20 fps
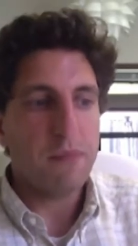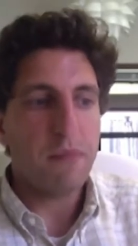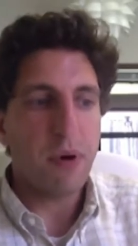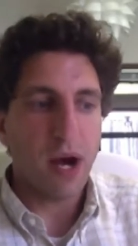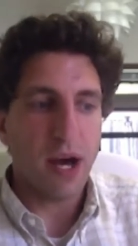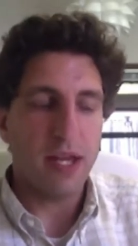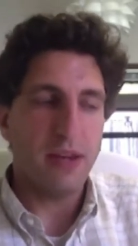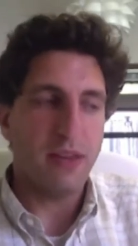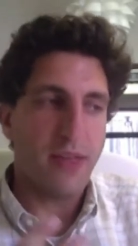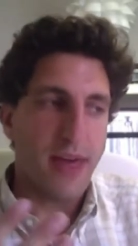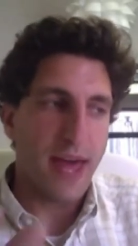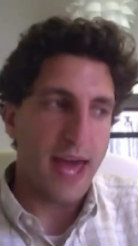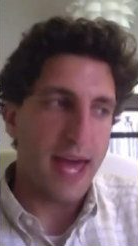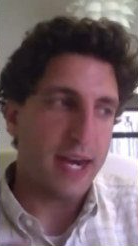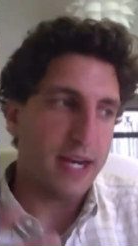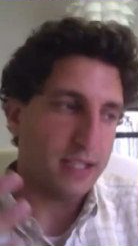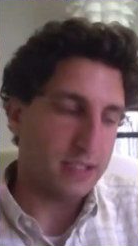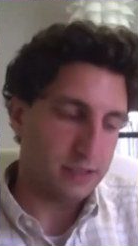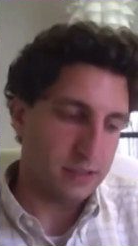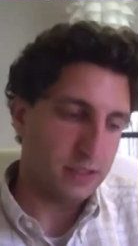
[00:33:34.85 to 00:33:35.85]
but
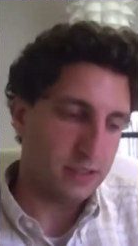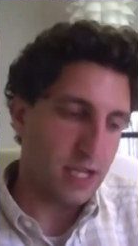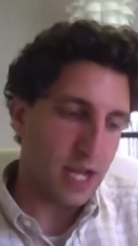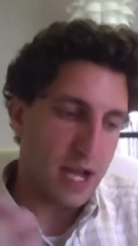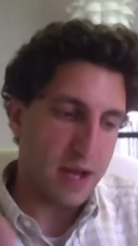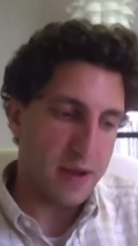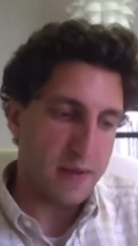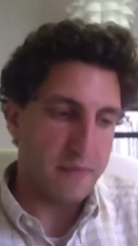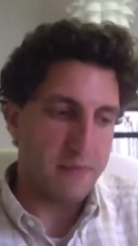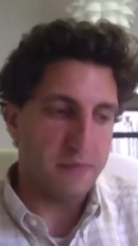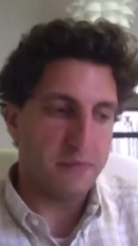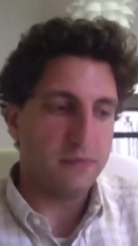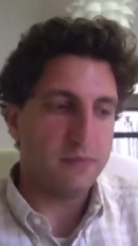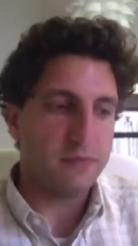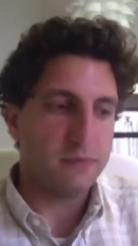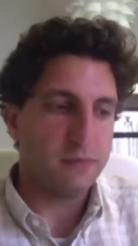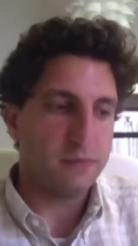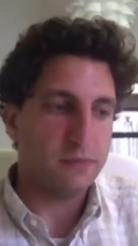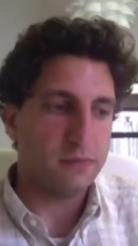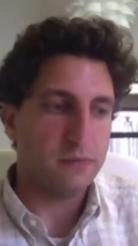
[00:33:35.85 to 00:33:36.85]
that,
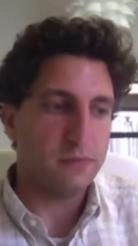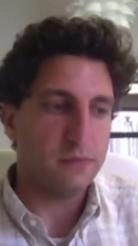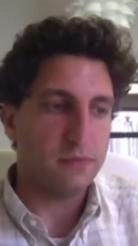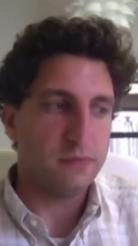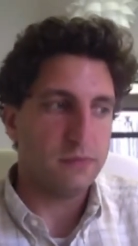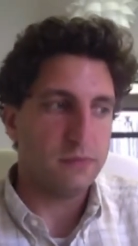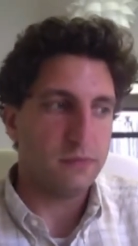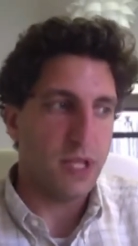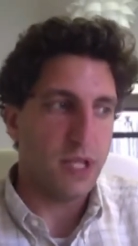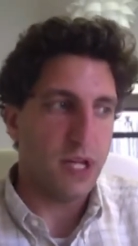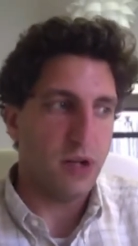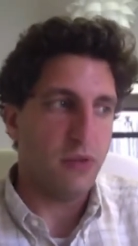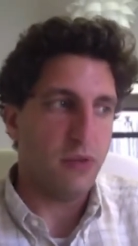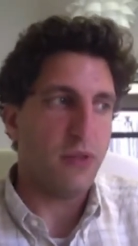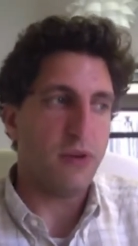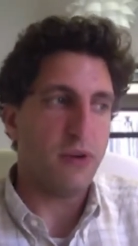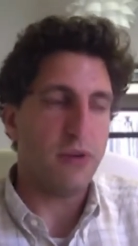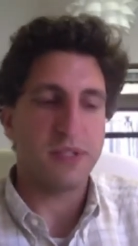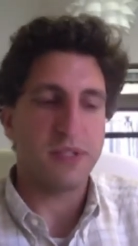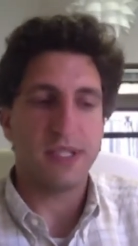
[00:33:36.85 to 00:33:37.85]
you know,
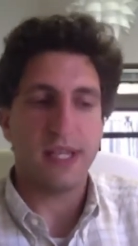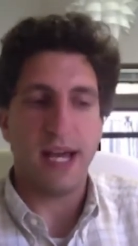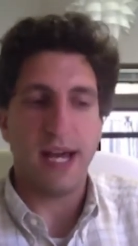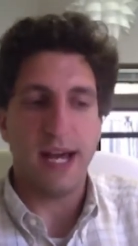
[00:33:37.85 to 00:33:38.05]
there